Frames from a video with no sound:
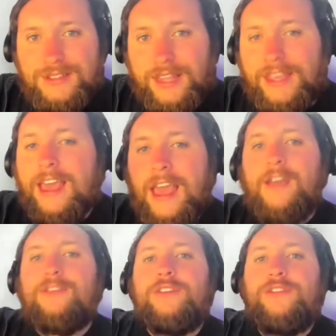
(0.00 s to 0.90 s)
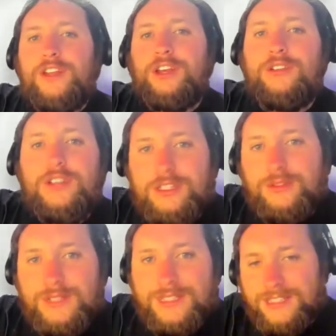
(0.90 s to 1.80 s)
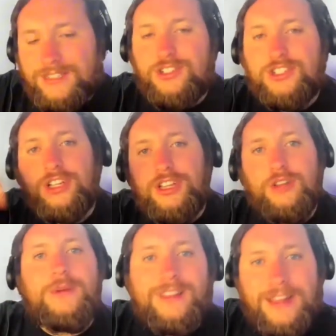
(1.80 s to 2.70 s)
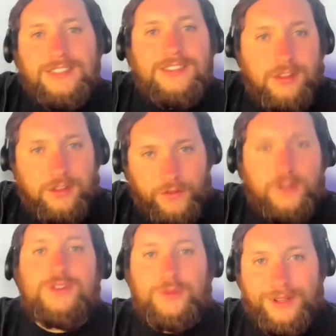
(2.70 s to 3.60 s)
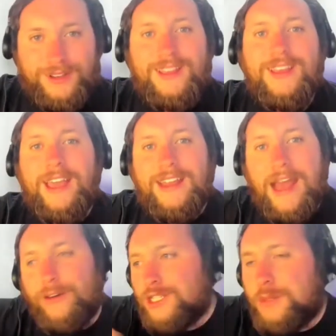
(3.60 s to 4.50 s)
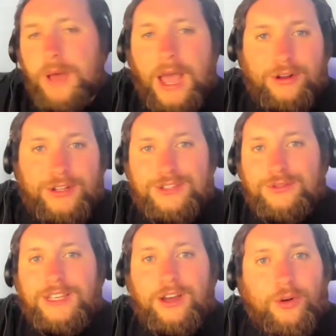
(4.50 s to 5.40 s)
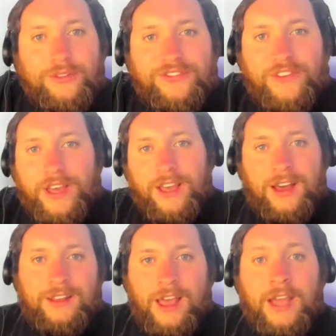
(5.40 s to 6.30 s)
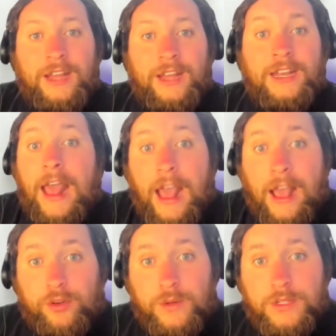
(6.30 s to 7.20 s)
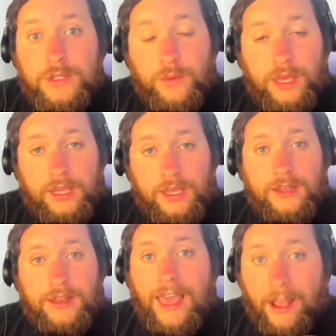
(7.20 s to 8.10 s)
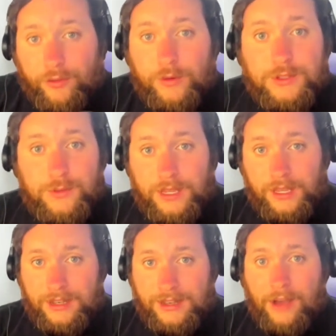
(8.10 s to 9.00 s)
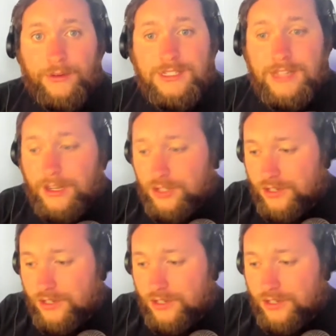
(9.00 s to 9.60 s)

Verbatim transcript: to like every video needed to exist just a little bit less than the first one and now it's spiraled into like a whole fight online and everyone's weighing in everyone's weighing in now it's not